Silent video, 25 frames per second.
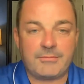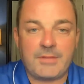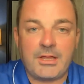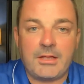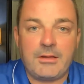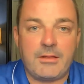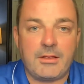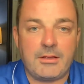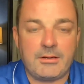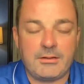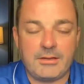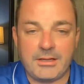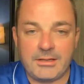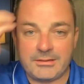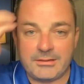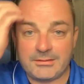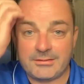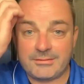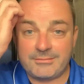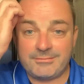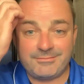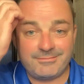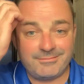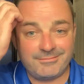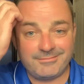
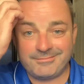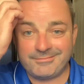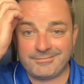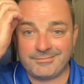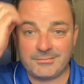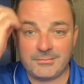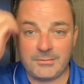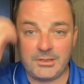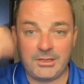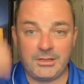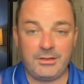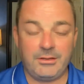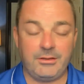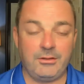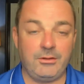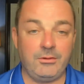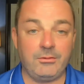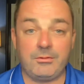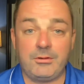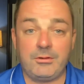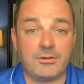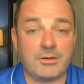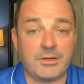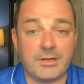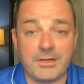
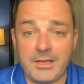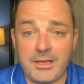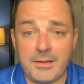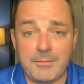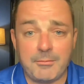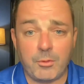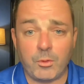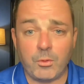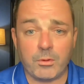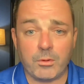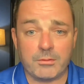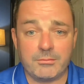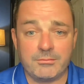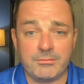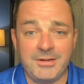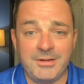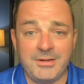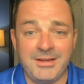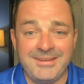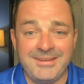You're going to get bored.